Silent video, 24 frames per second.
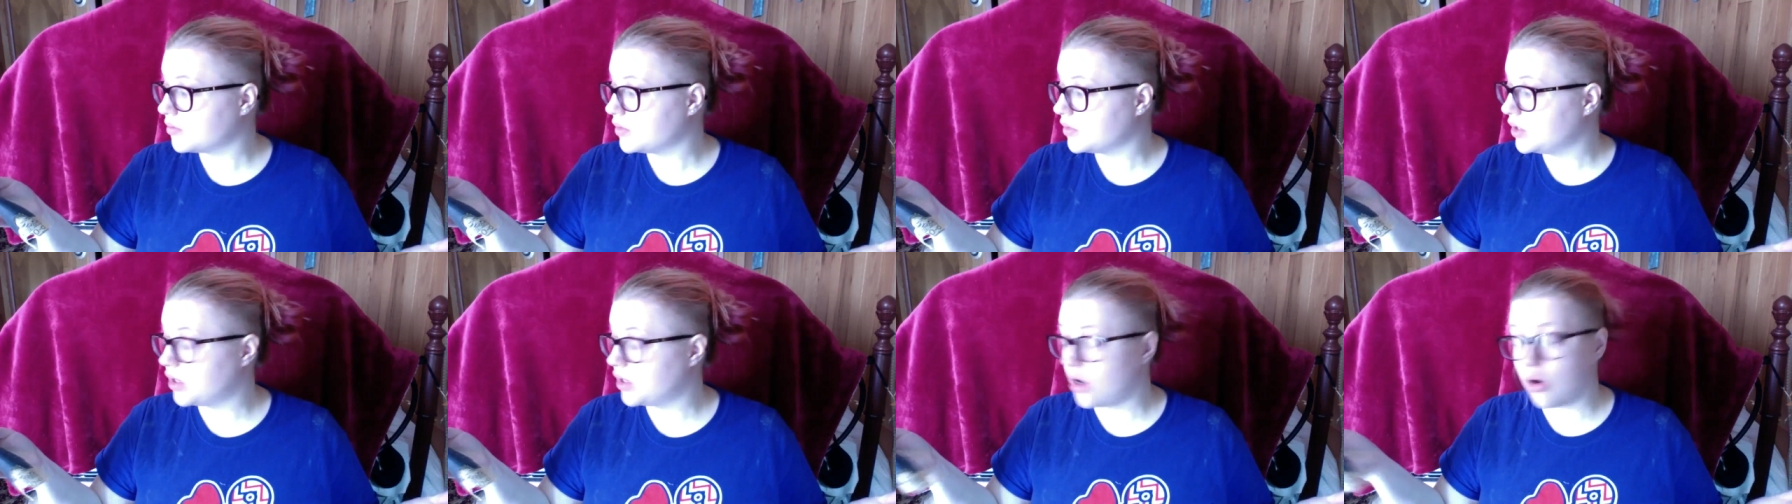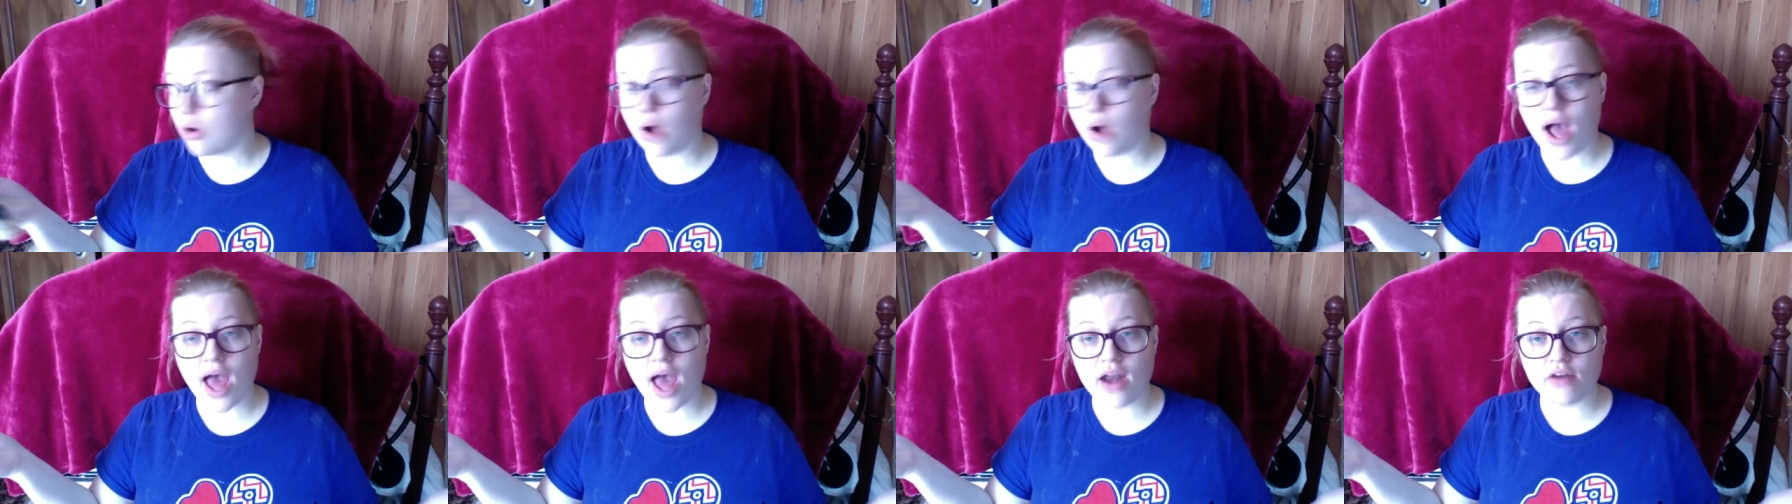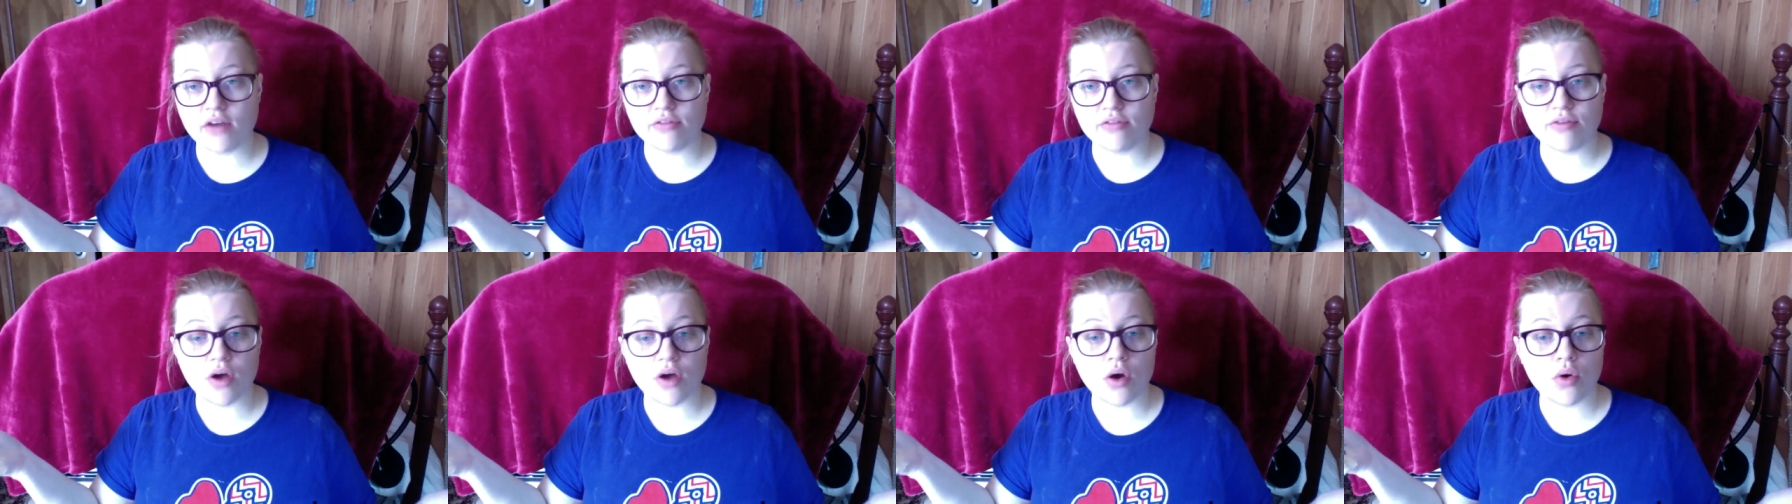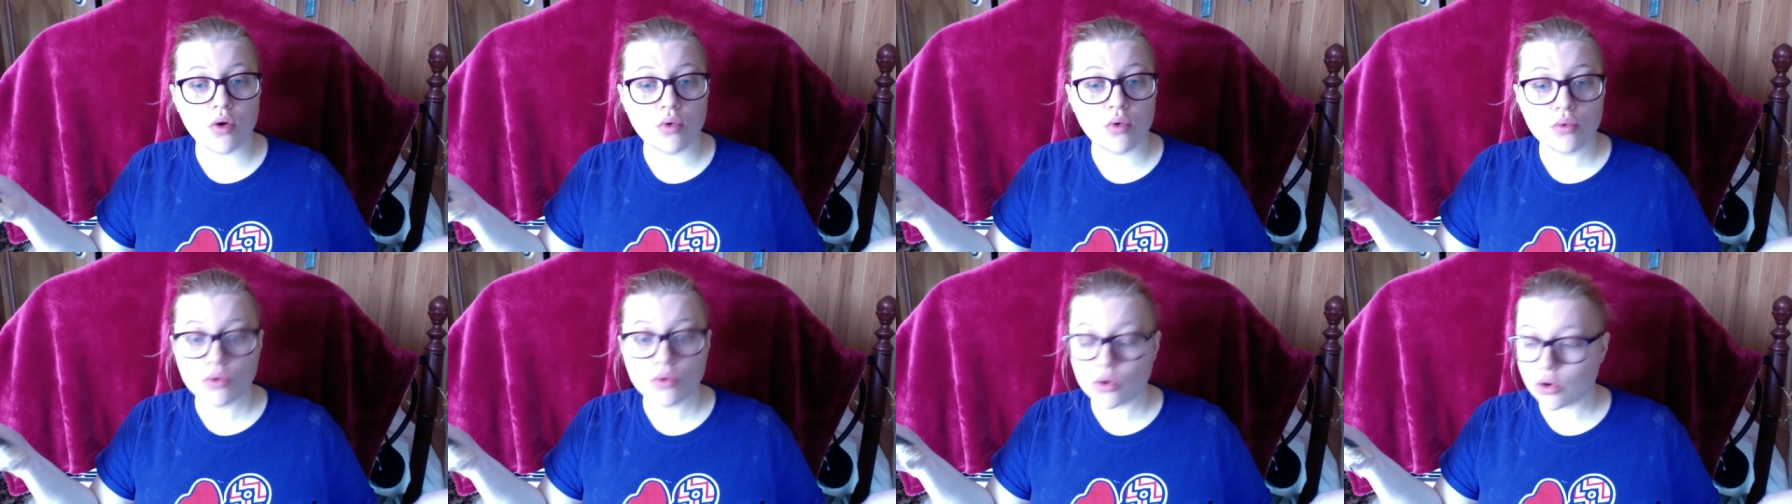at her
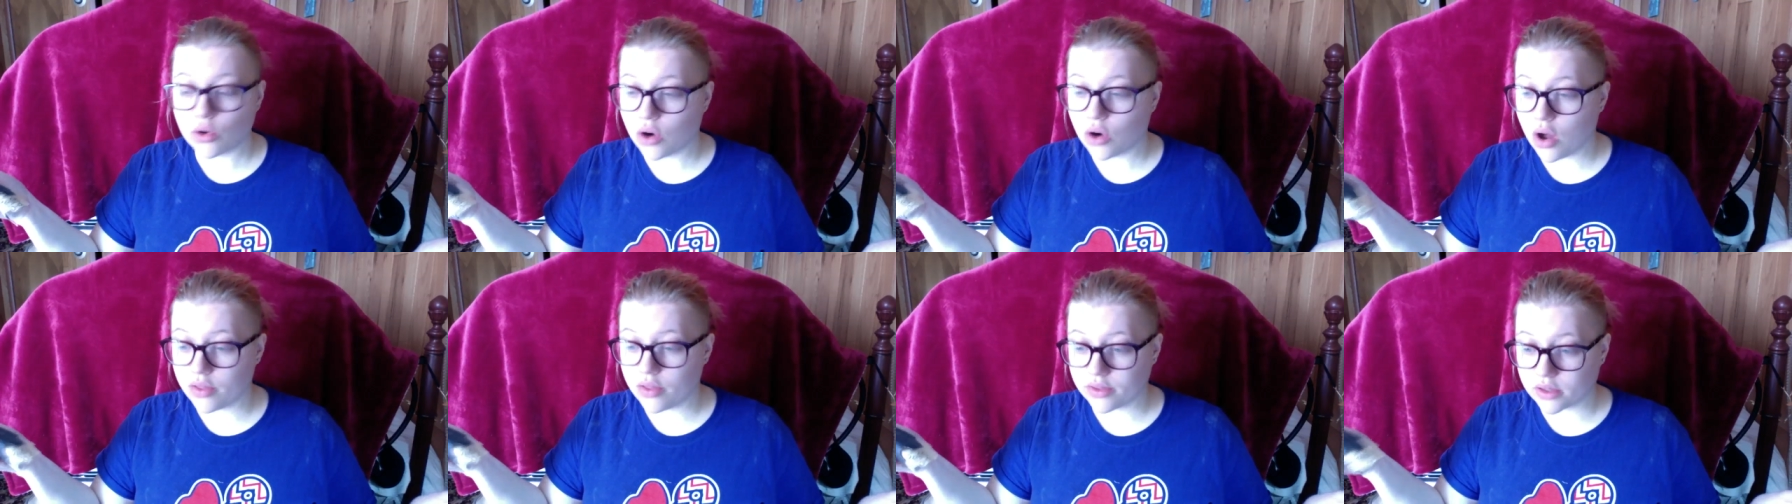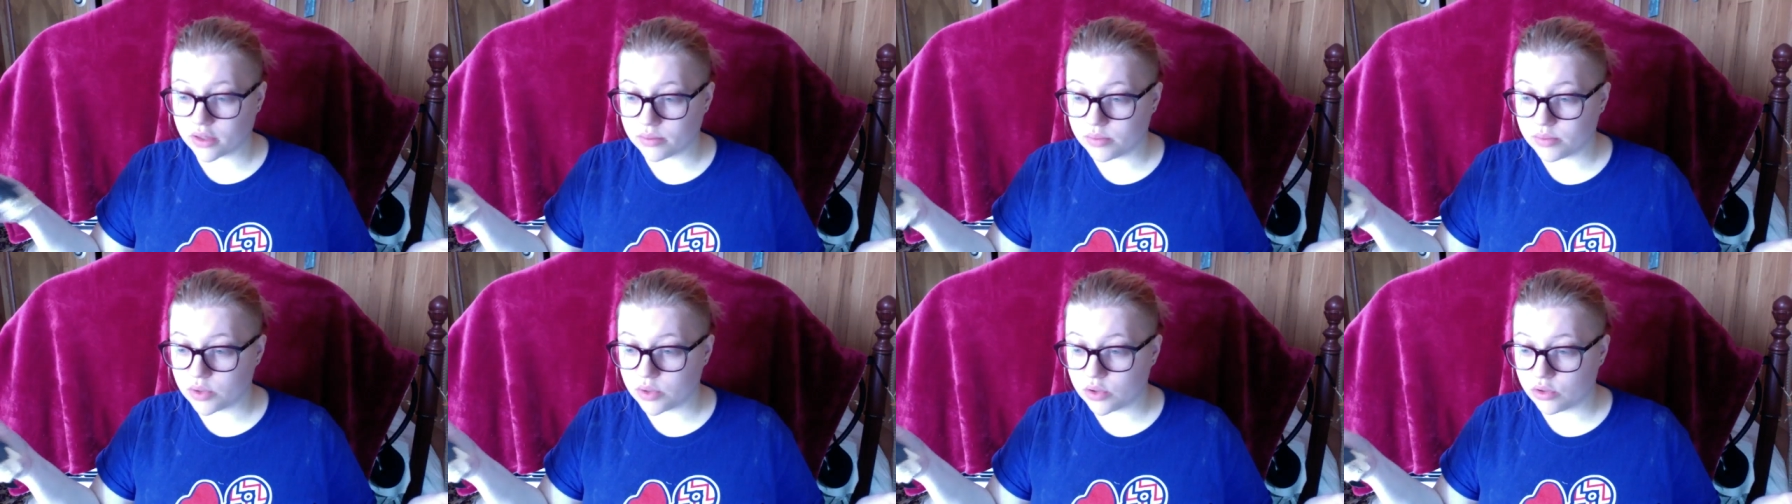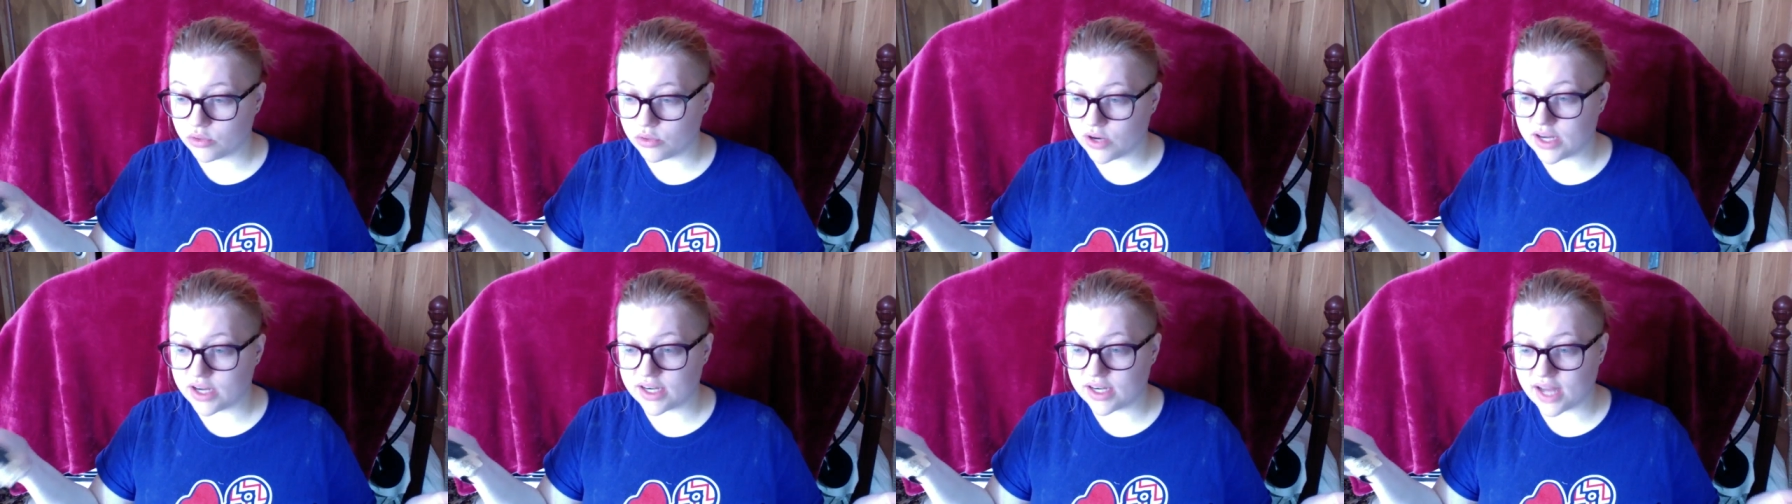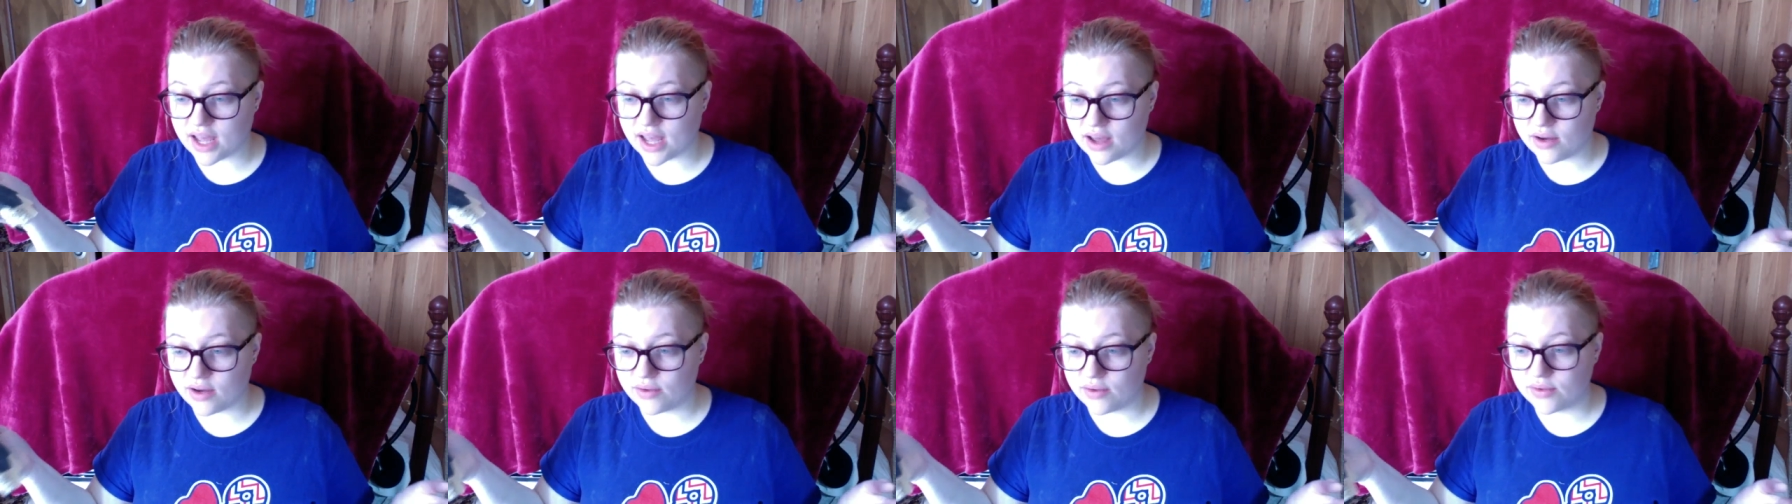phone or on the computer right
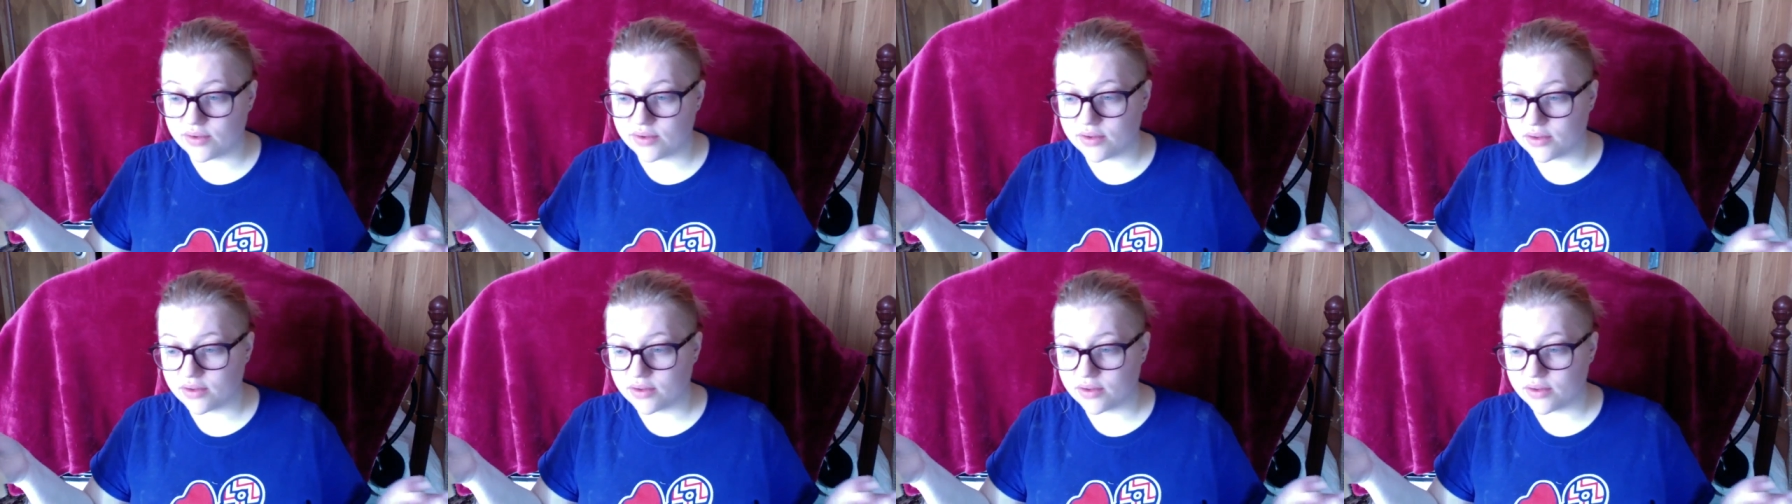now.